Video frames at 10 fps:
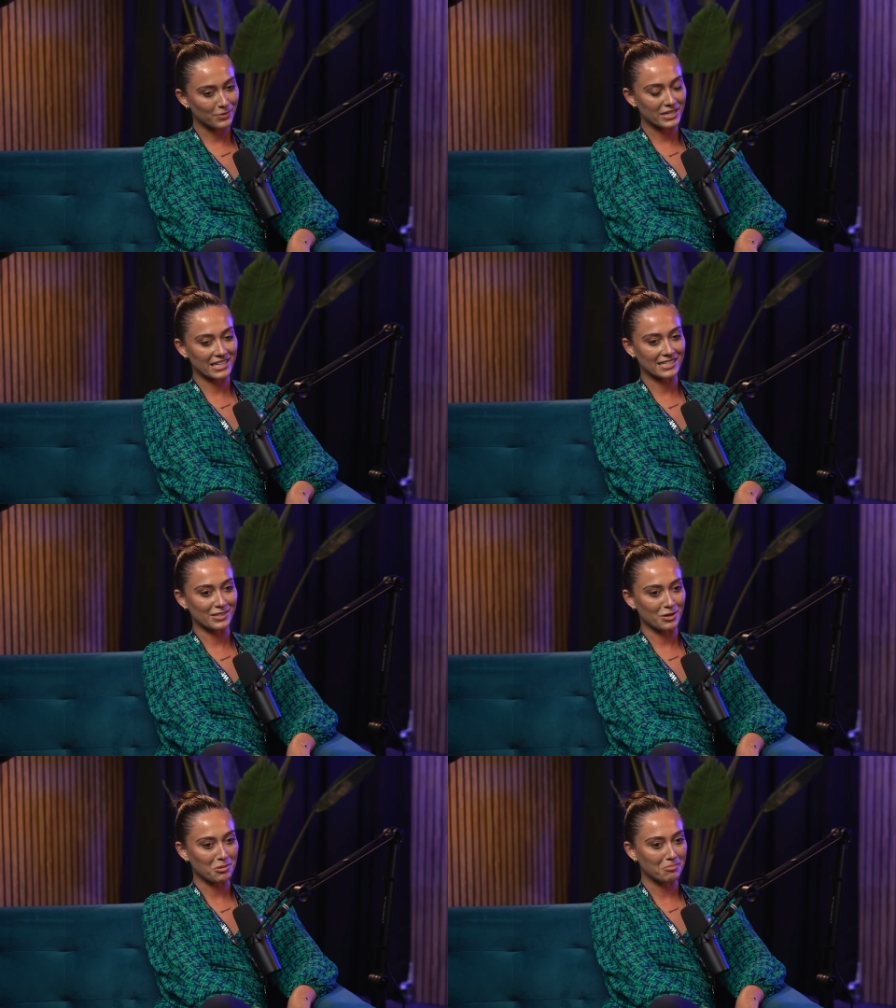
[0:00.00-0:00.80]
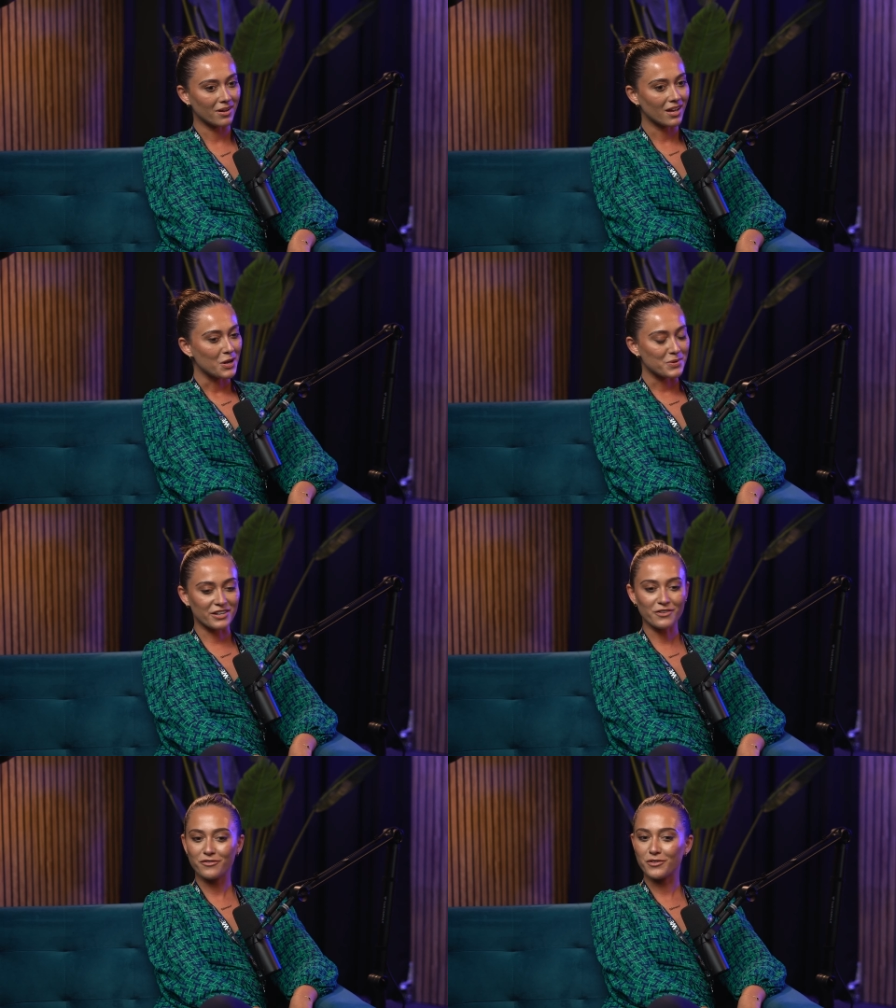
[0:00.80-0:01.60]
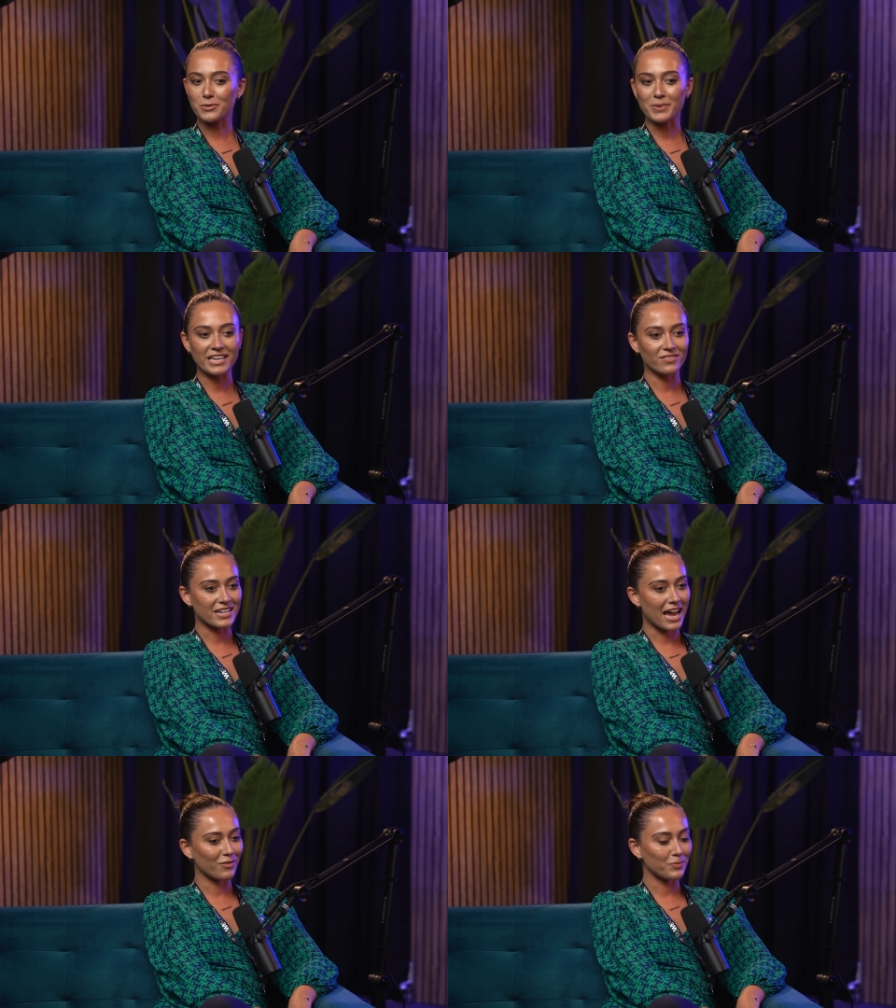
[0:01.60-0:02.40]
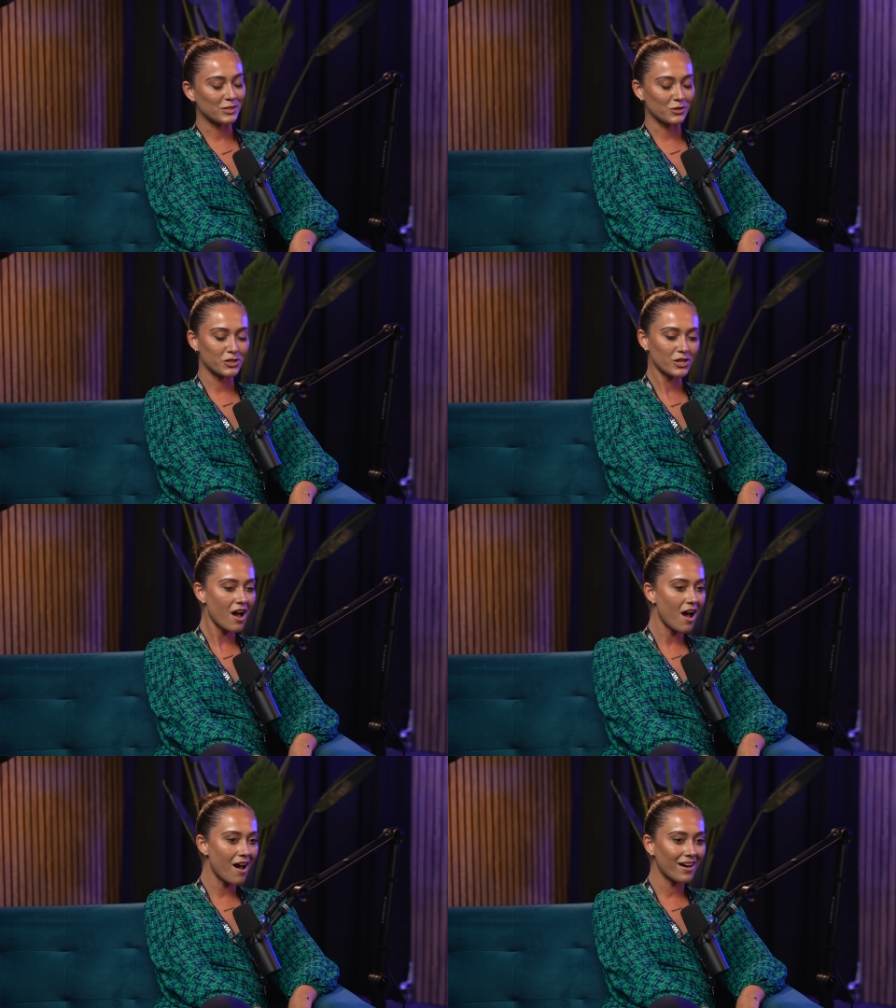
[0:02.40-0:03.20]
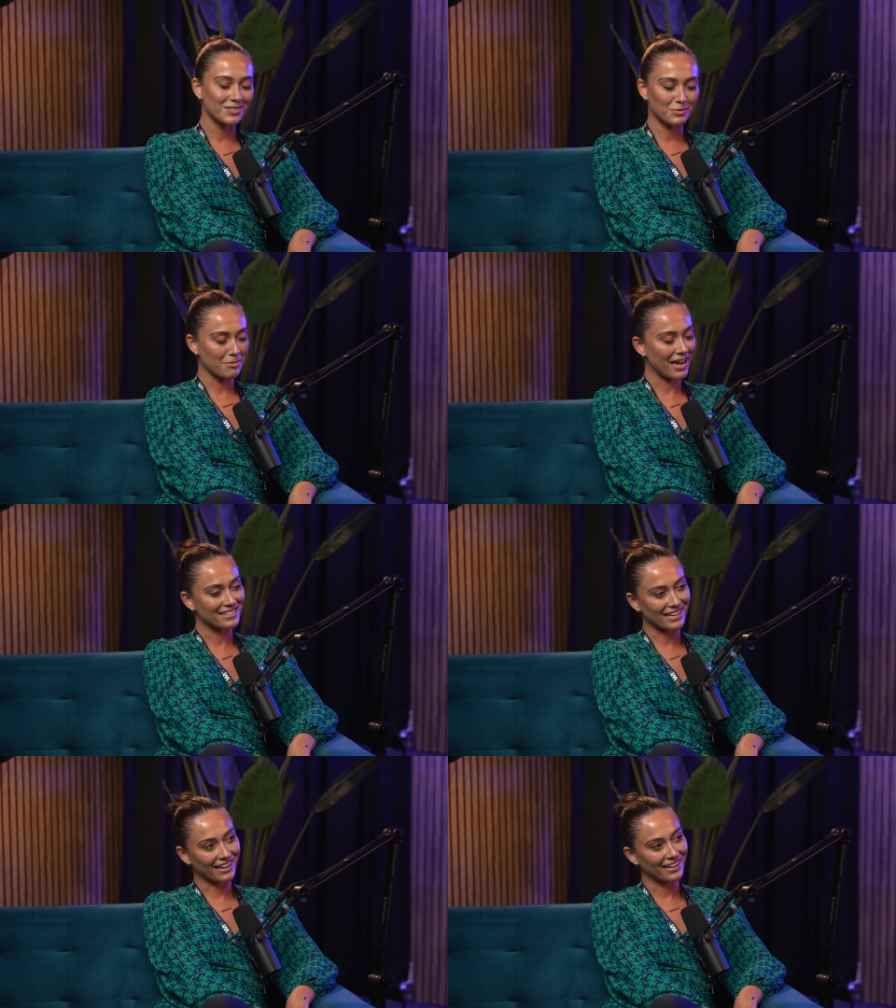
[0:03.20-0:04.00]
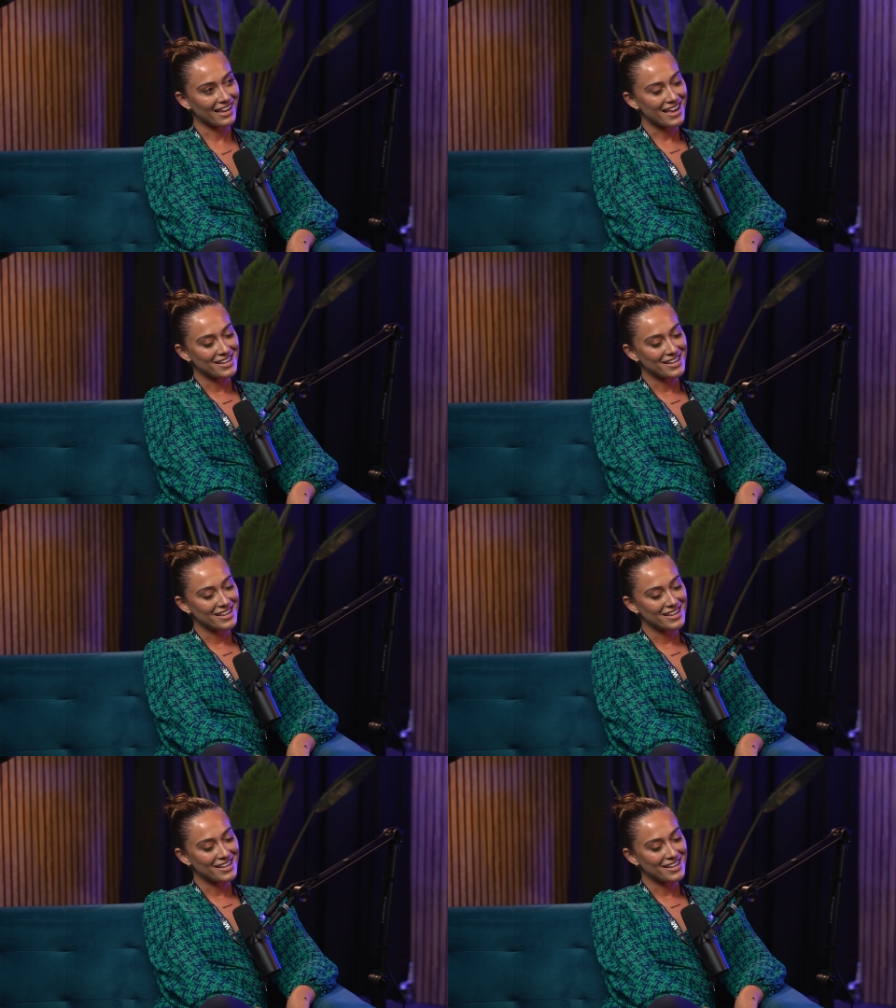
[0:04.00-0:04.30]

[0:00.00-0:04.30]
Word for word: We did some, we did a full week of diving. We saw sharks. It was amazing.